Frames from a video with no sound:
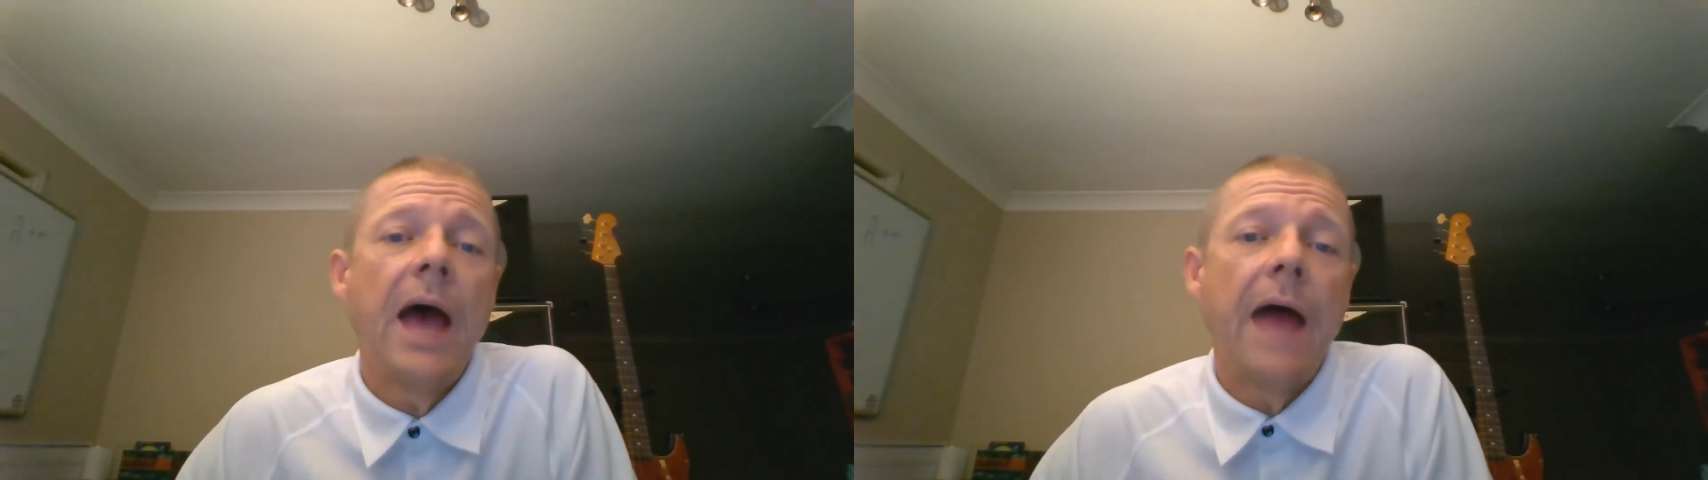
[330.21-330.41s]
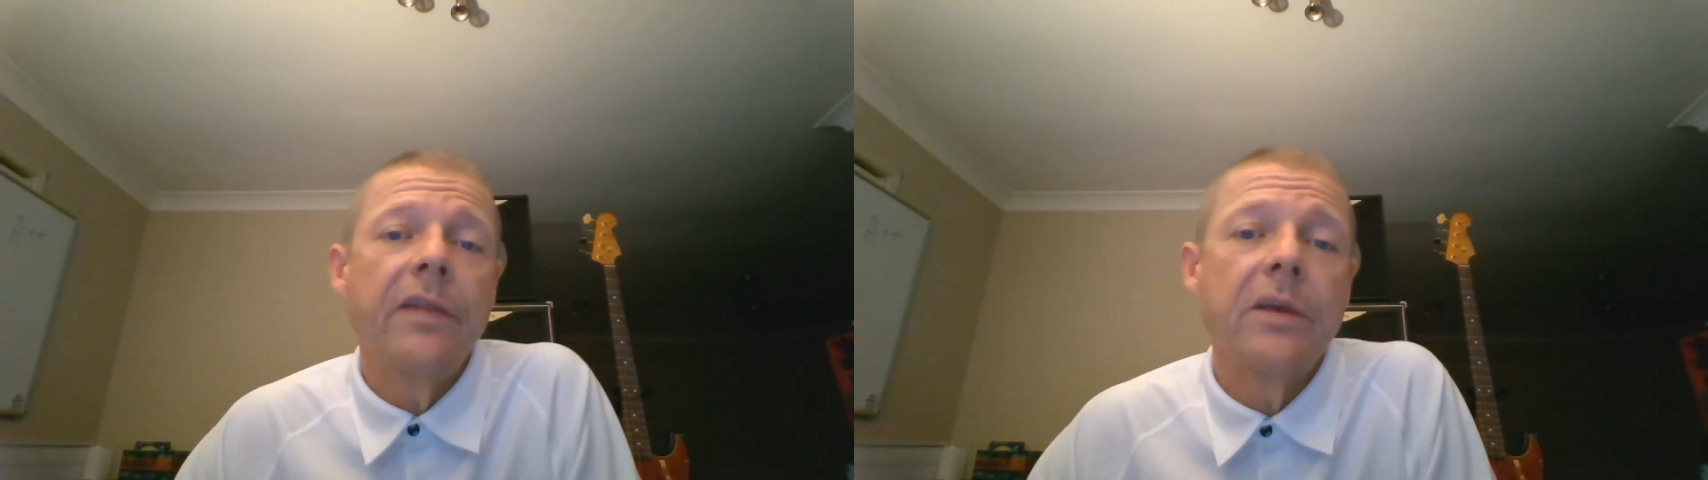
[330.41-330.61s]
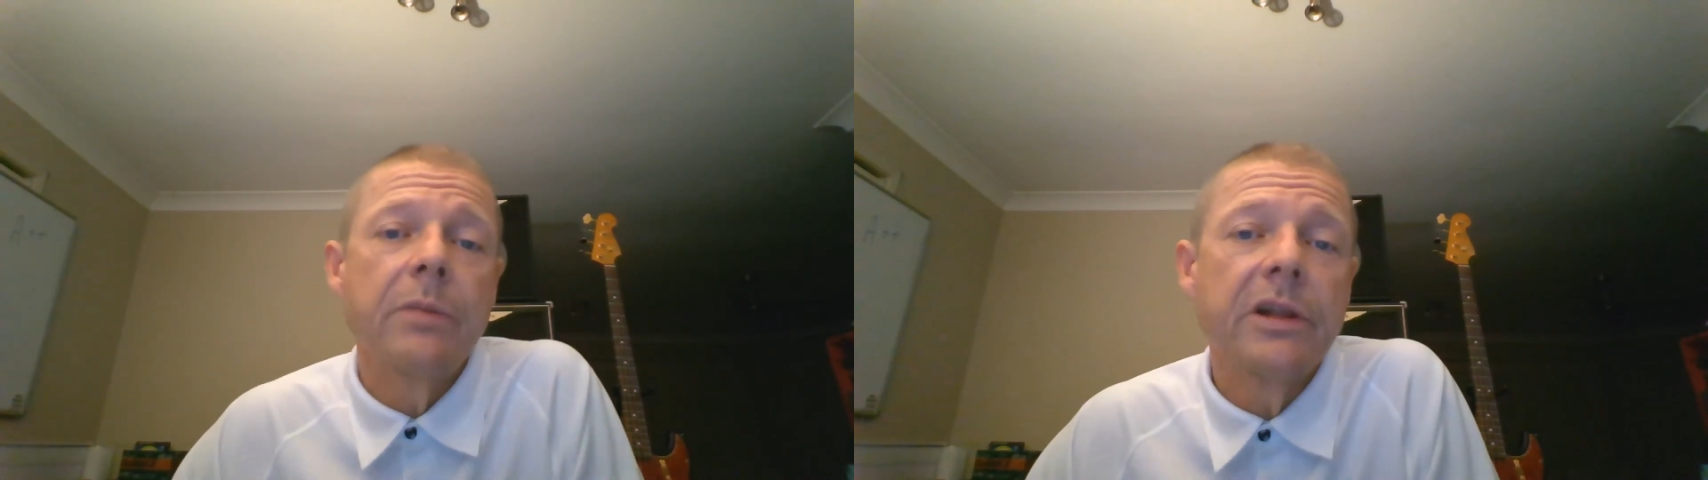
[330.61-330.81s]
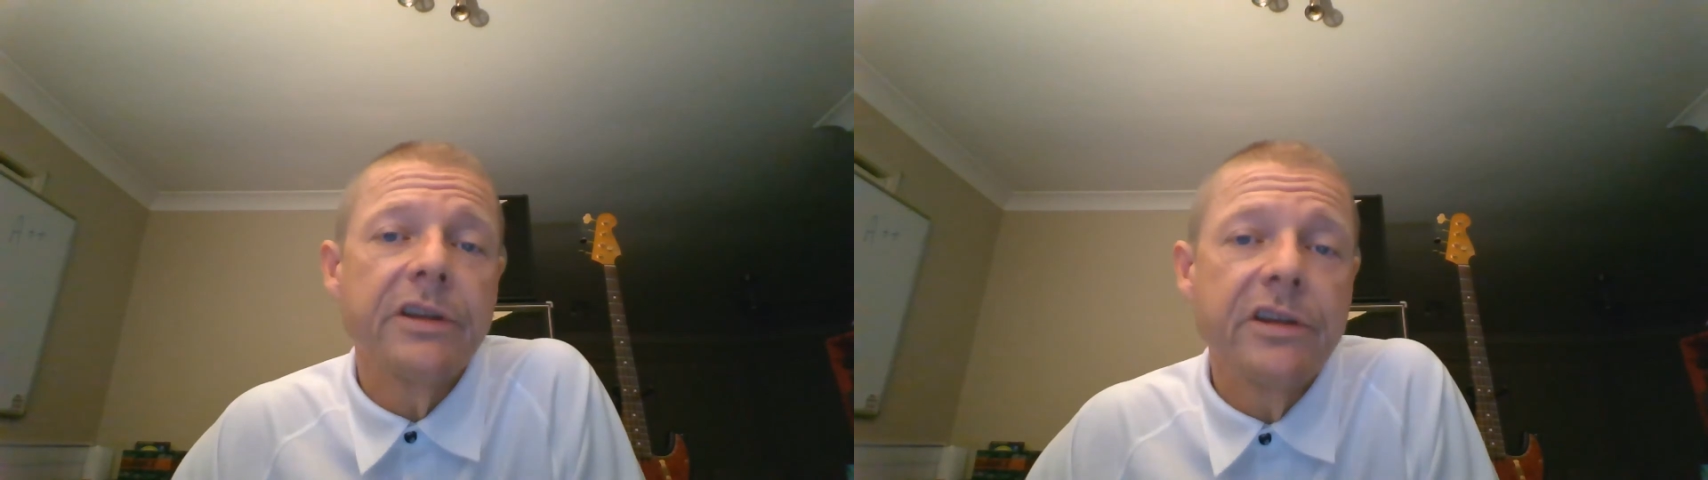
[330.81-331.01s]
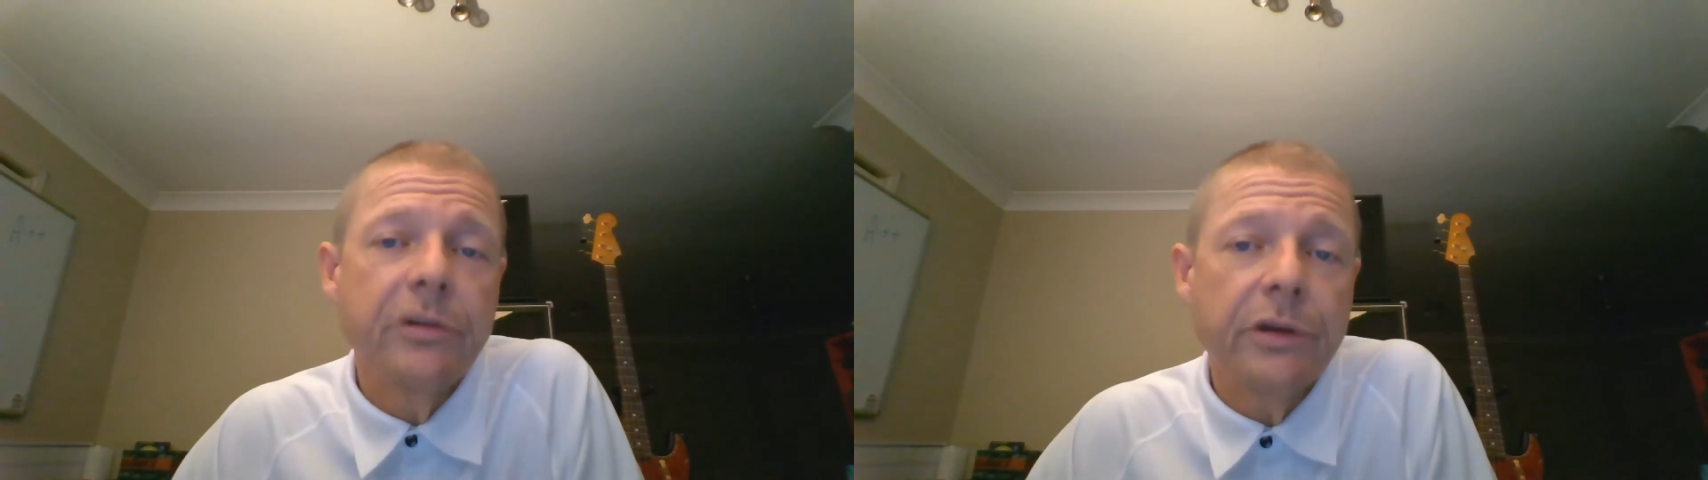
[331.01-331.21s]
and the
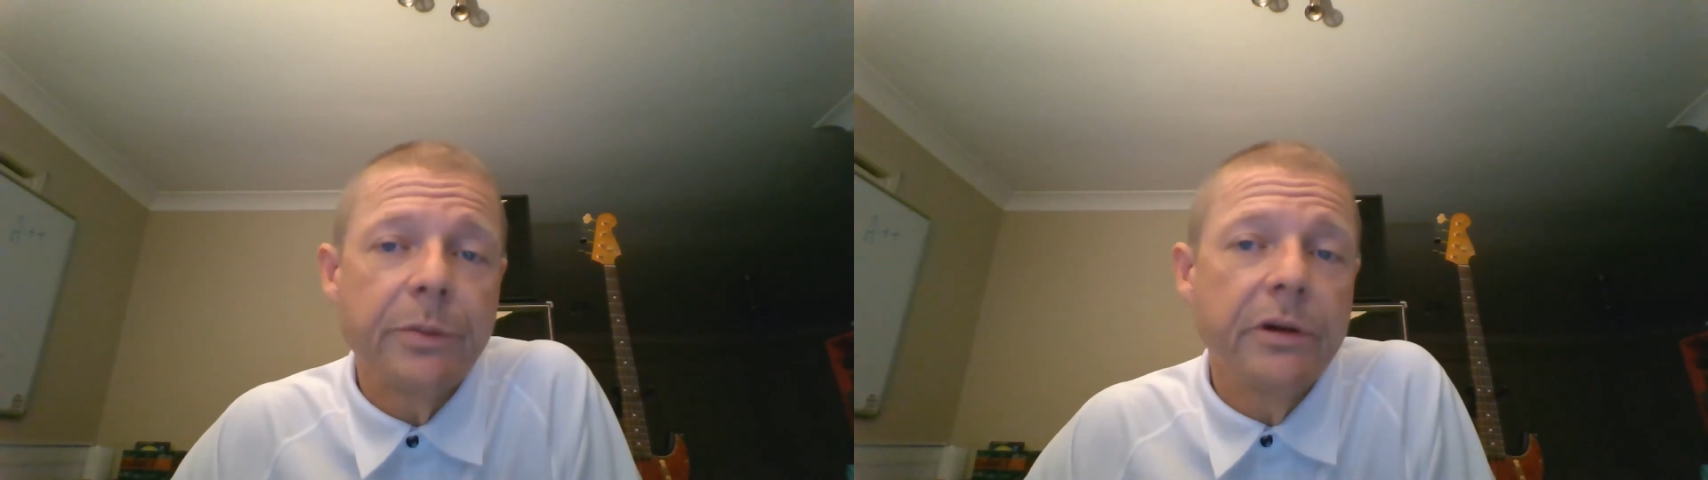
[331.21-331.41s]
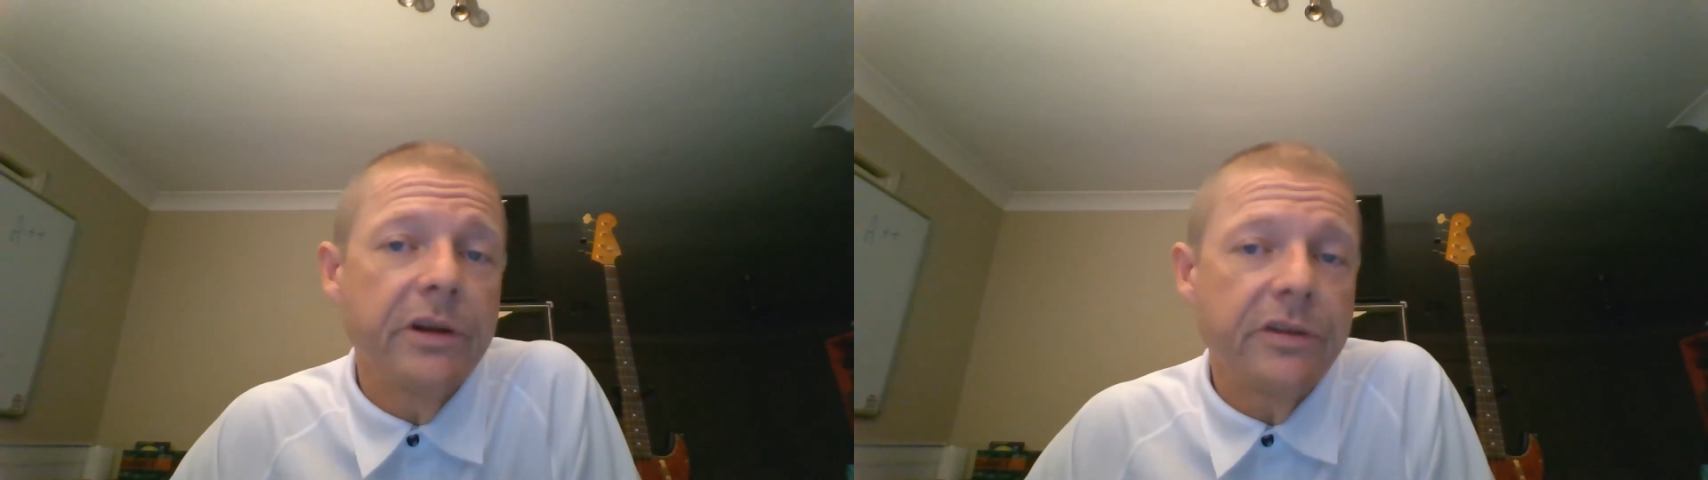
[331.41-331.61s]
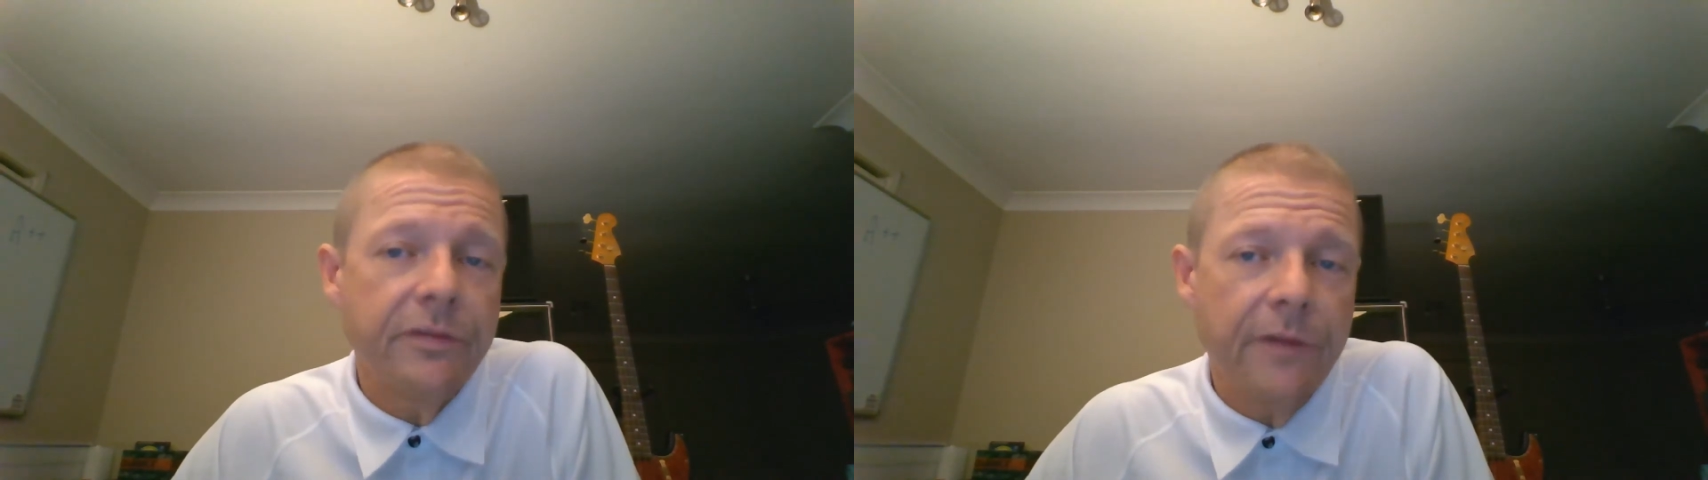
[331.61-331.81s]
ability to experience